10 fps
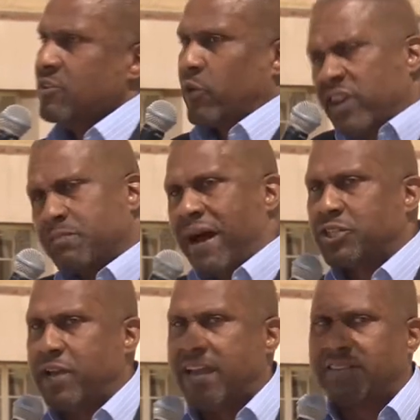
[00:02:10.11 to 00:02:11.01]
So here's my
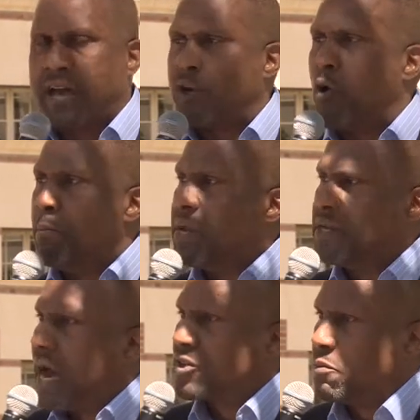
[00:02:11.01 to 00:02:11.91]
chance now to go meet
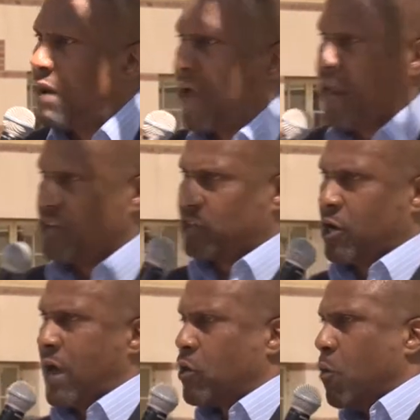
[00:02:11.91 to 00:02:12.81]
Dr. Maya
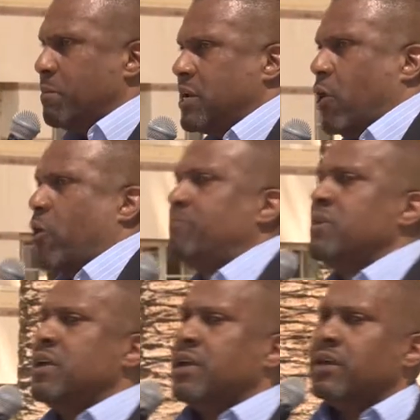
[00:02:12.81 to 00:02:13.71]
Angelou. I go meet her
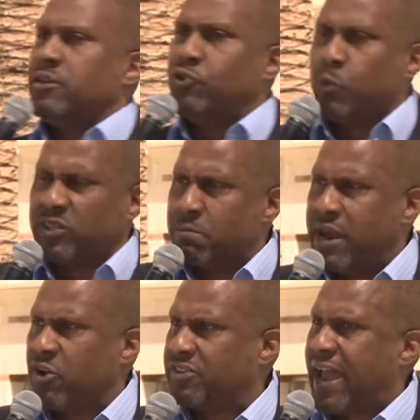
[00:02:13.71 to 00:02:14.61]
to do what the
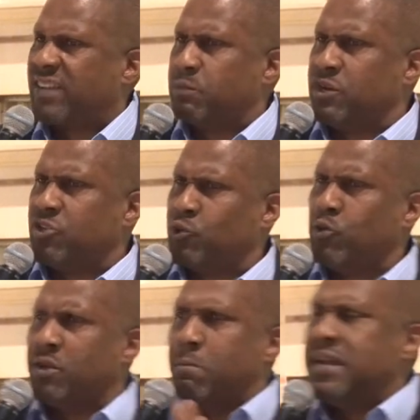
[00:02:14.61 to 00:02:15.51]
mayor has asked me to do.
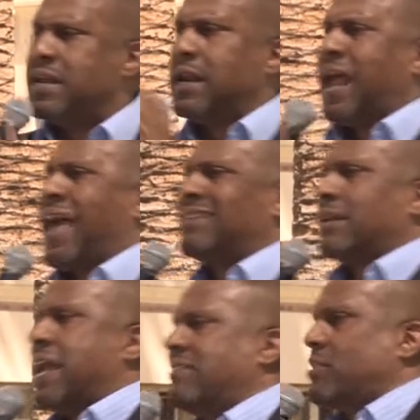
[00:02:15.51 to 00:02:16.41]
The meeting lasts
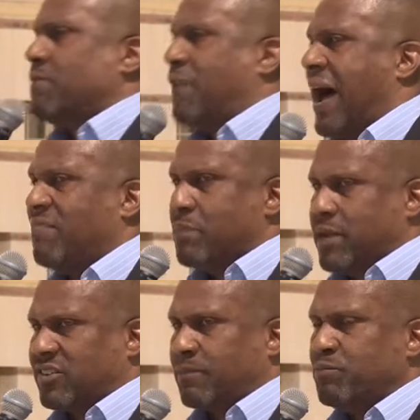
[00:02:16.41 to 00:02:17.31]
less than 5
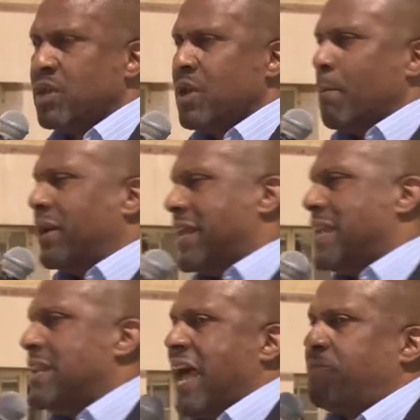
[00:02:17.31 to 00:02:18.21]
minutes. But
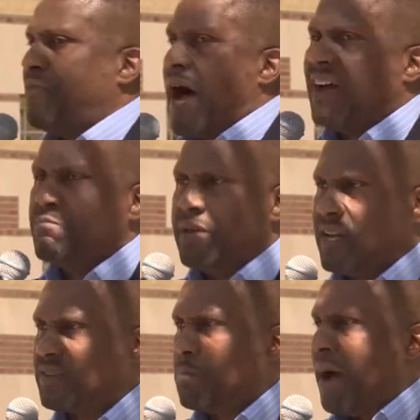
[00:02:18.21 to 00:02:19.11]
in that 5
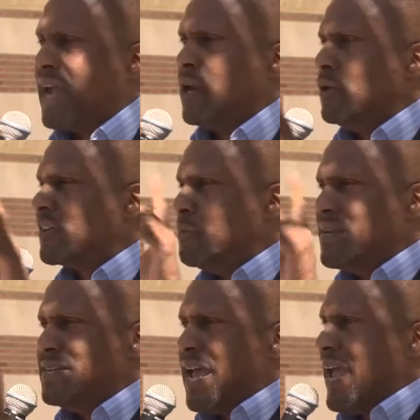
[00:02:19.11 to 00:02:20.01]
minutes, Maya looks
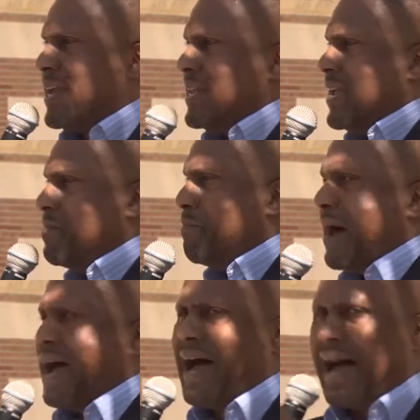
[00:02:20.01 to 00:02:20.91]
me dead in
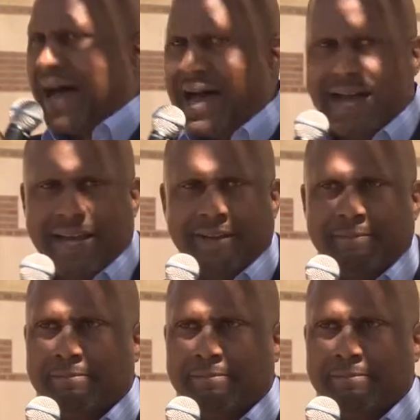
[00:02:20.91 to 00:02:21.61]
my eye.